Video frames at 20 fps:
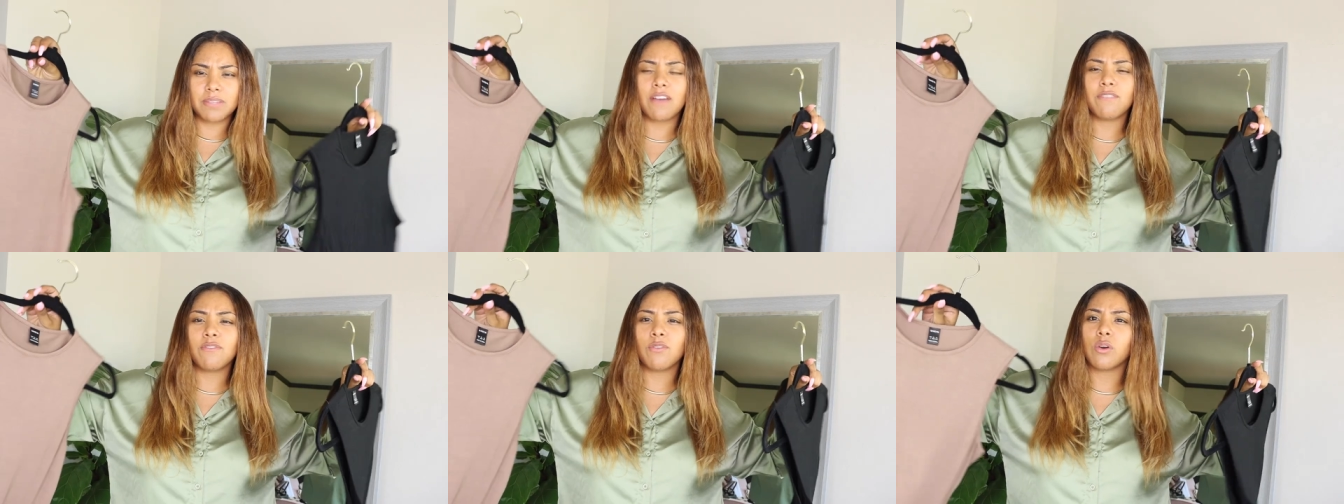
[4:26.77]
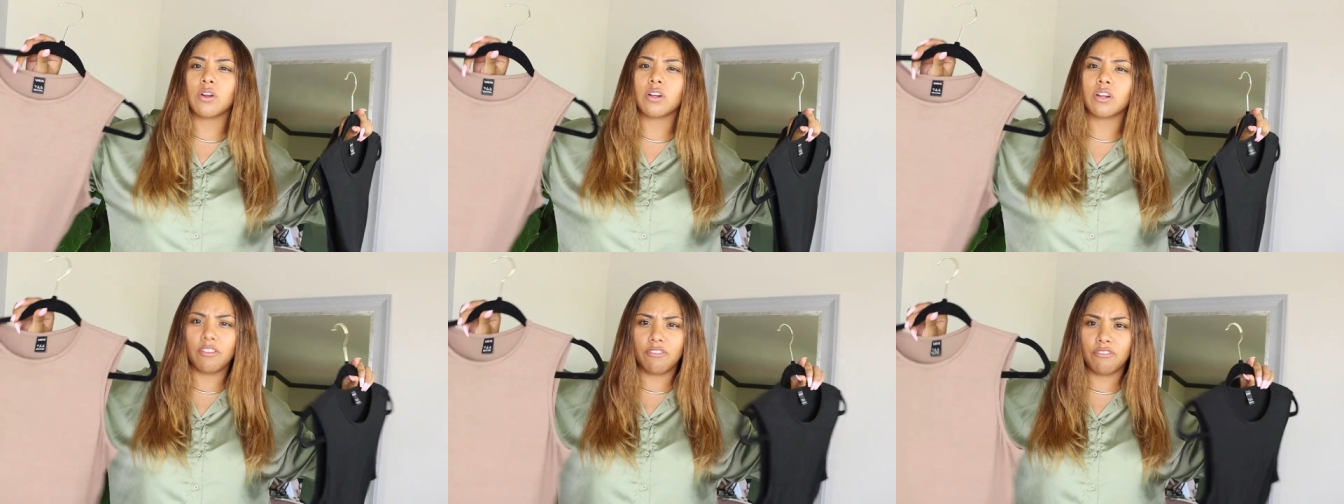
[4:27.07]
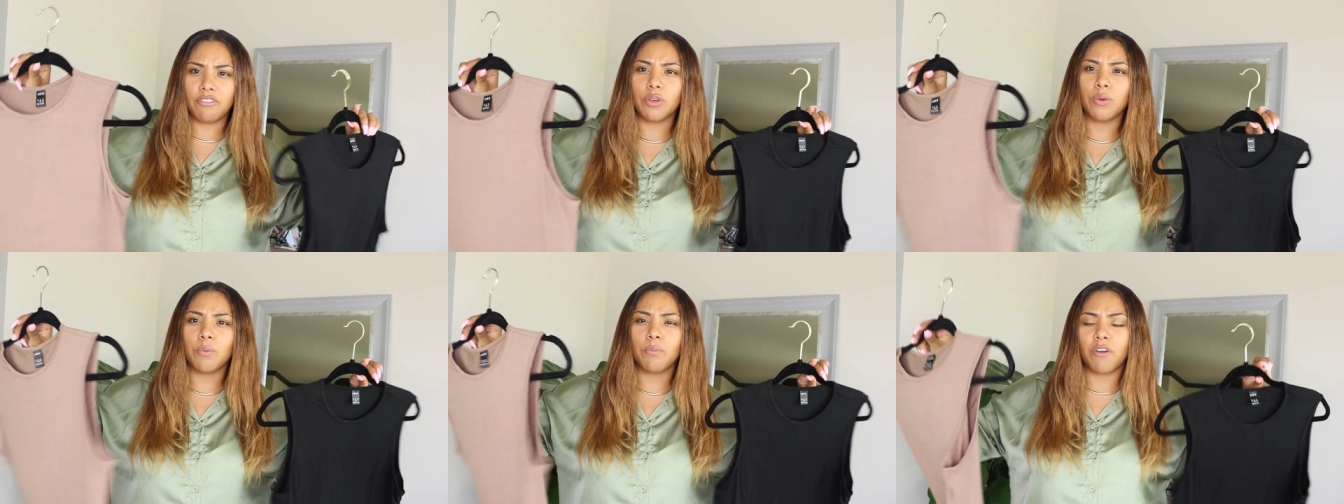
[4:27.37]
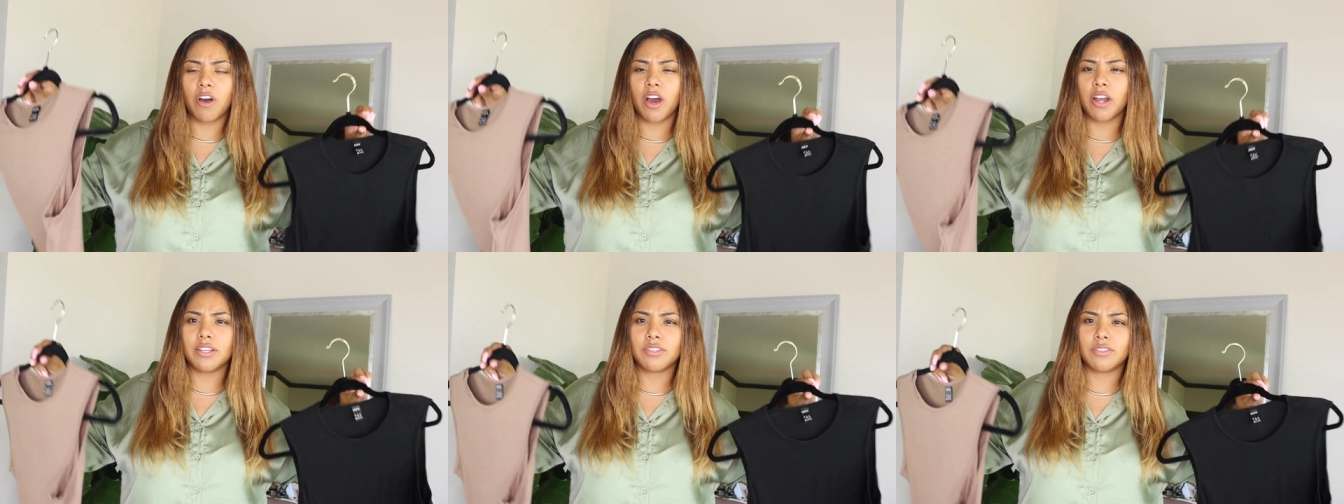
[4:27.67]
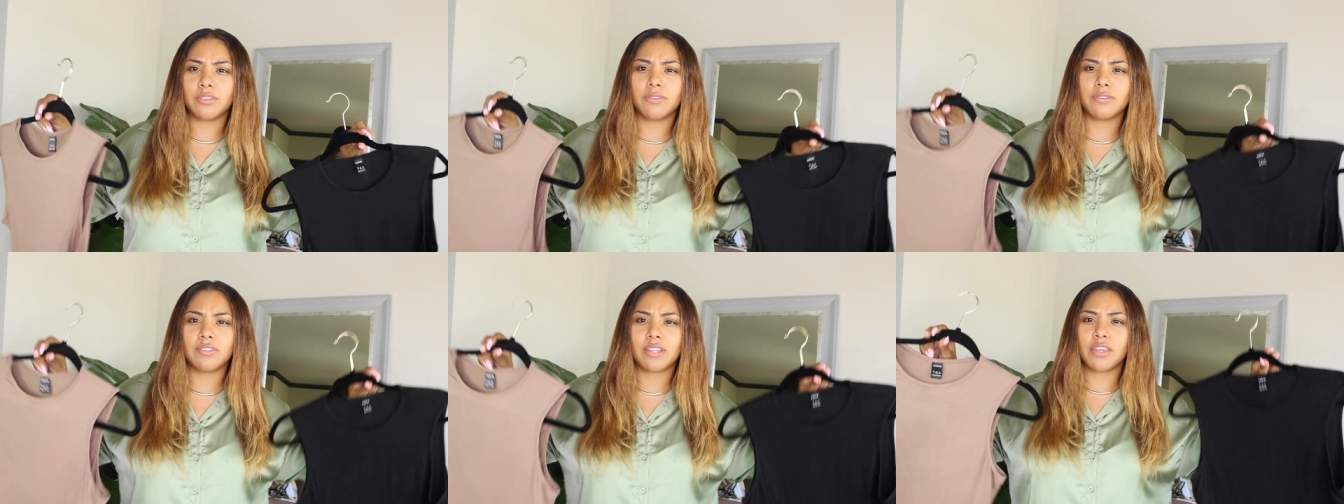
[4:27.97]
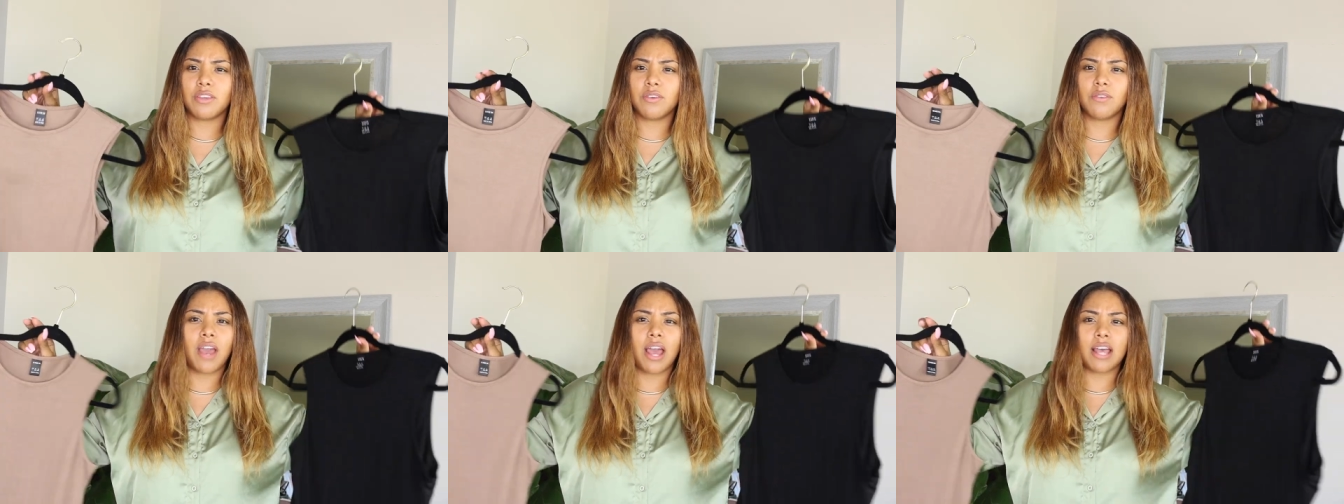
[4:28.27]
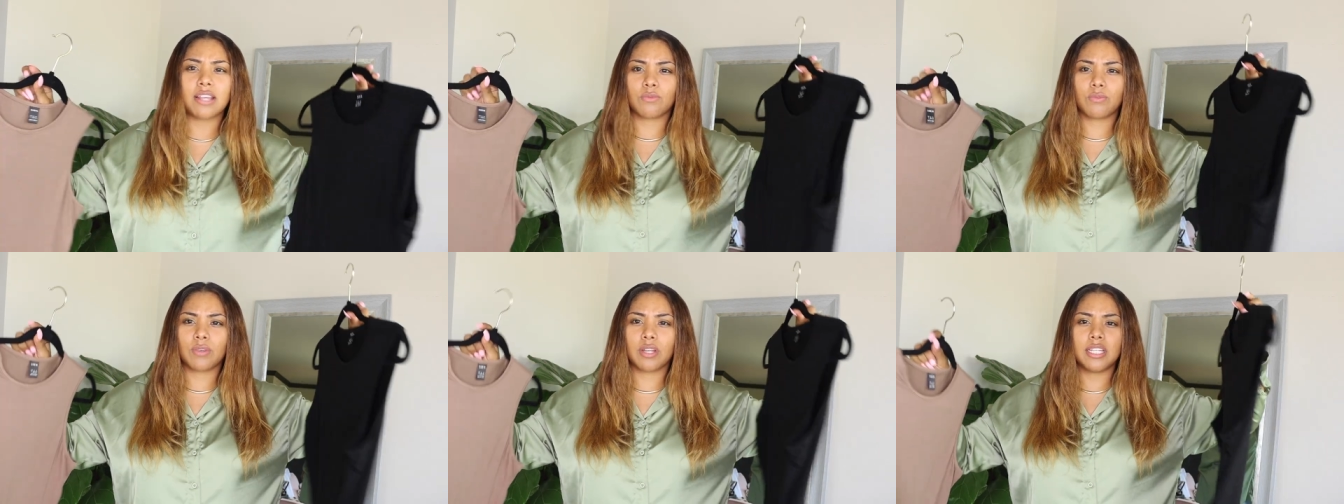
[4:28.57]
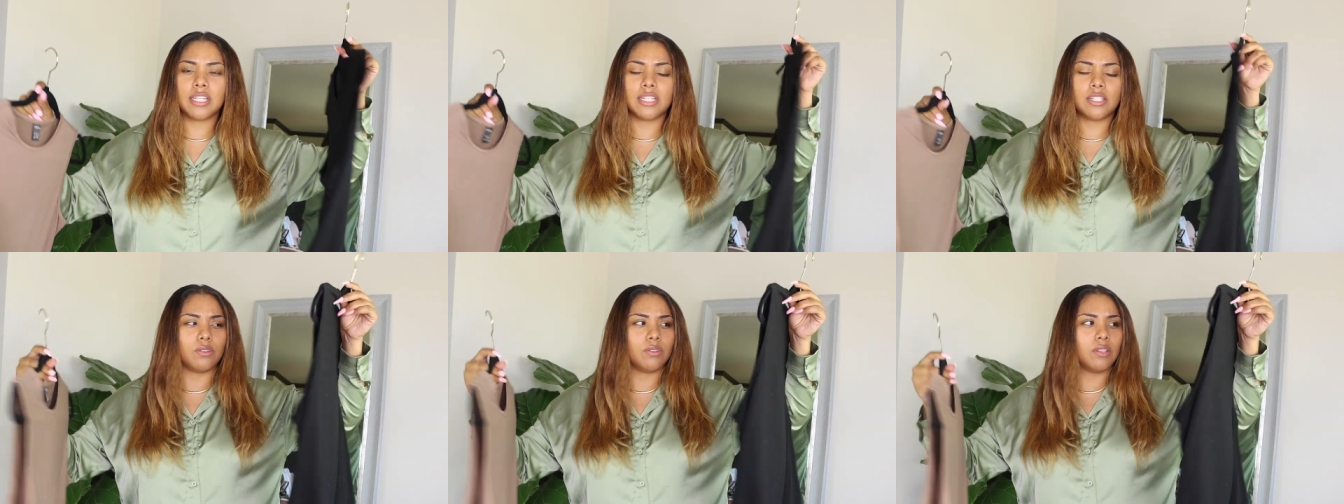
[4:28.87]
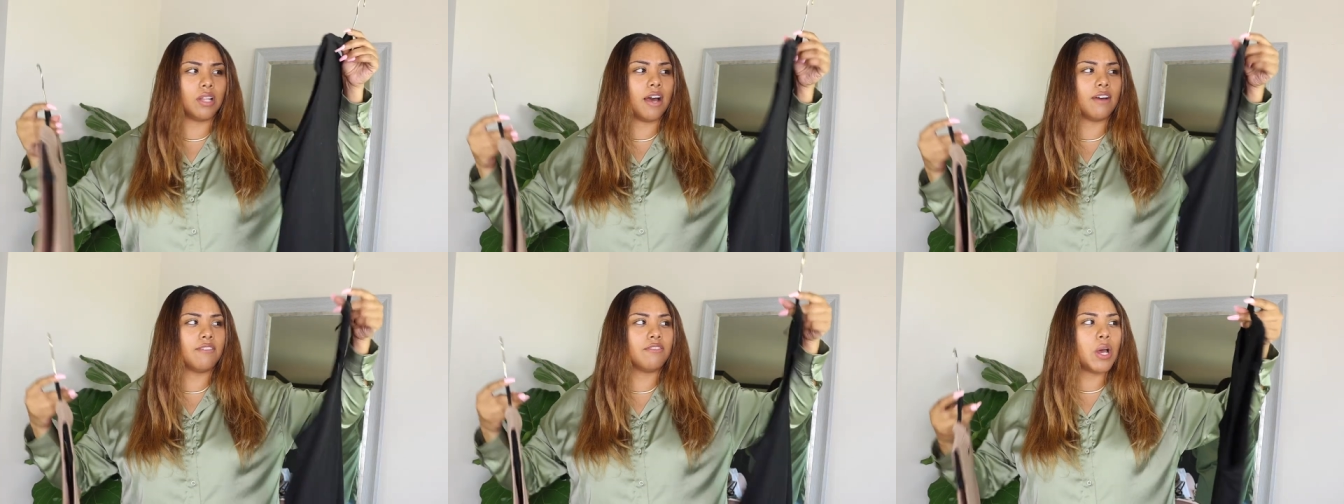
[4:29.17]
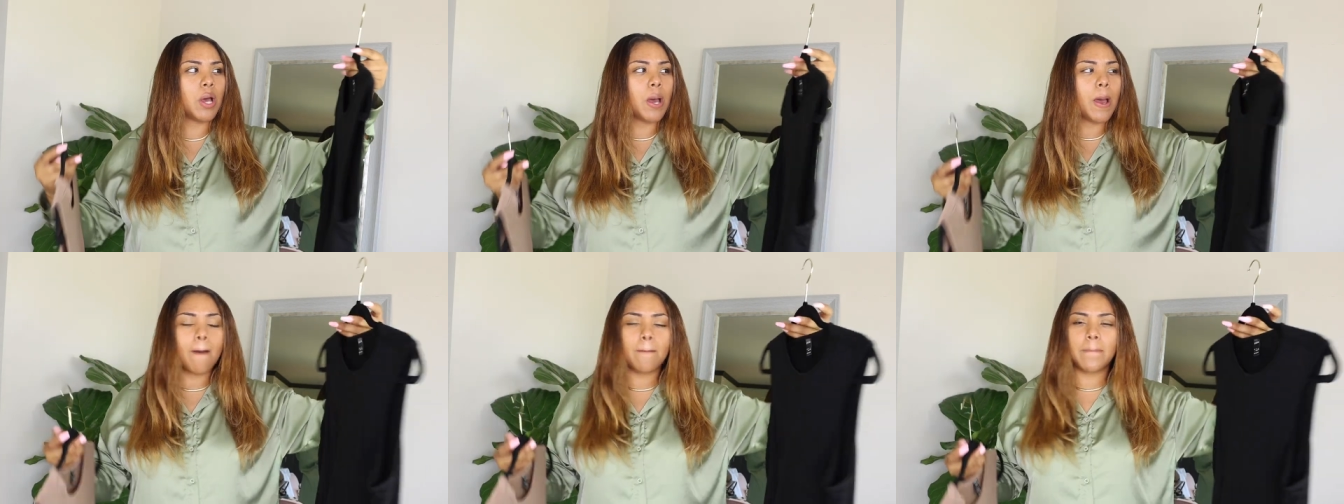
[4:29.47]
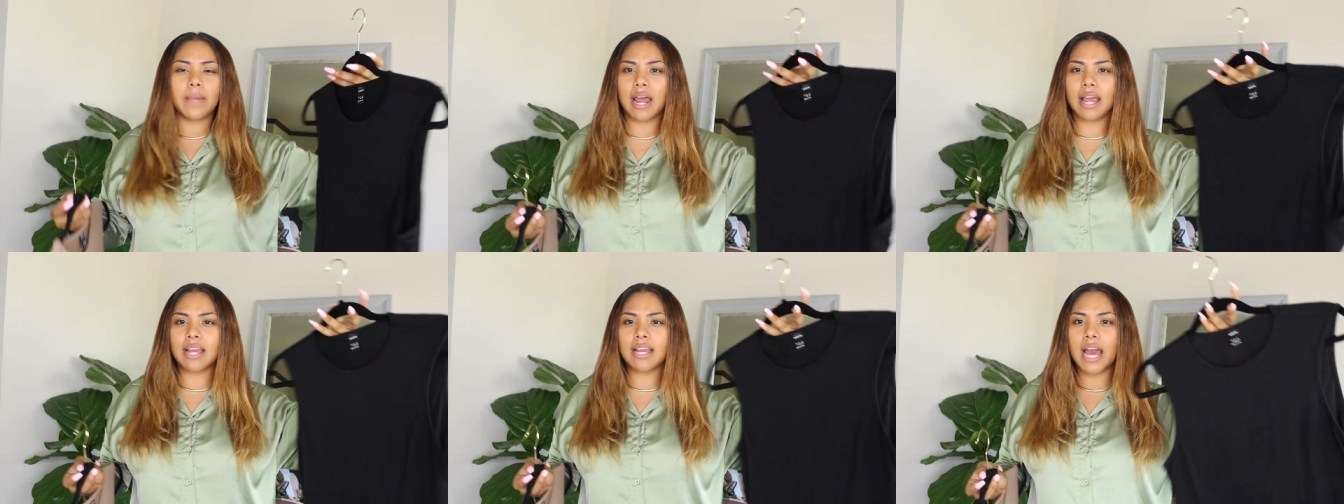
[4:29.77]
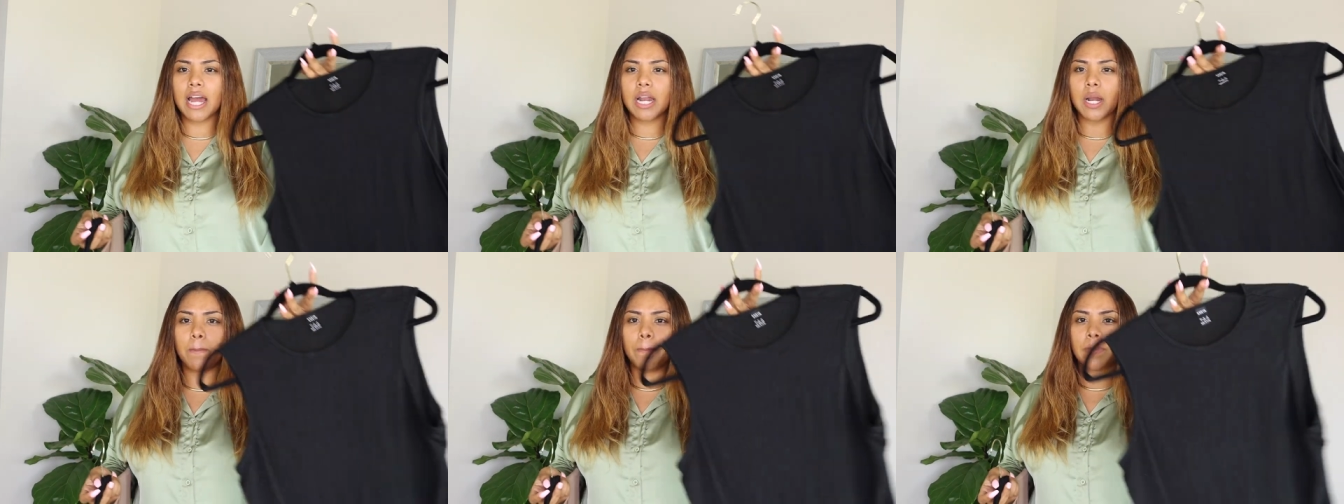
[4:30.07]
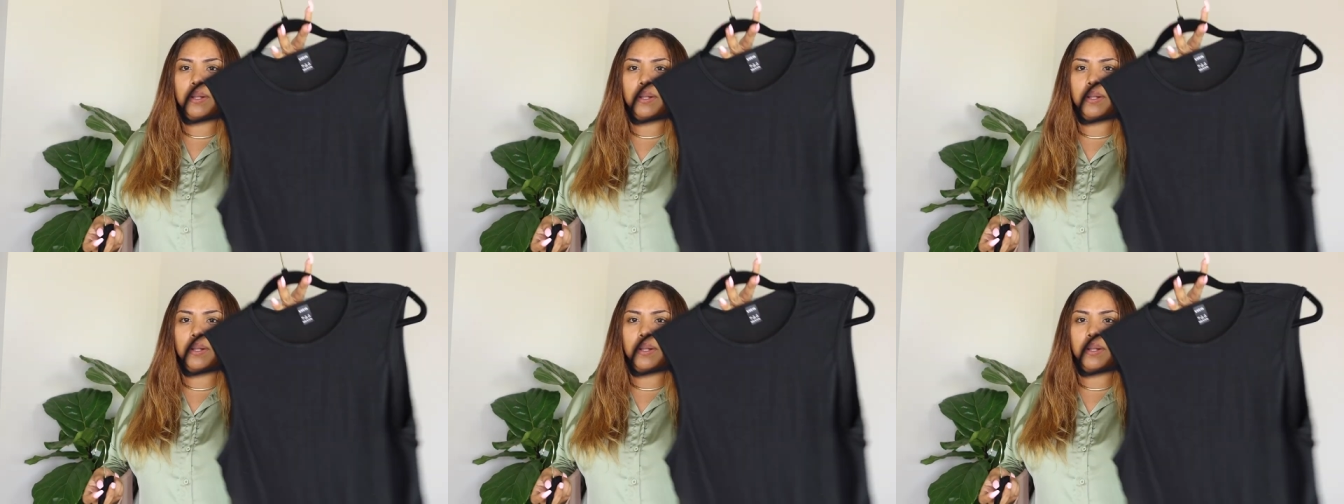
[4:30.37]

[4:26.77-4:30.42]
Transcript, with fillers: I've worn a few bodysuits that you guys really do love. But I got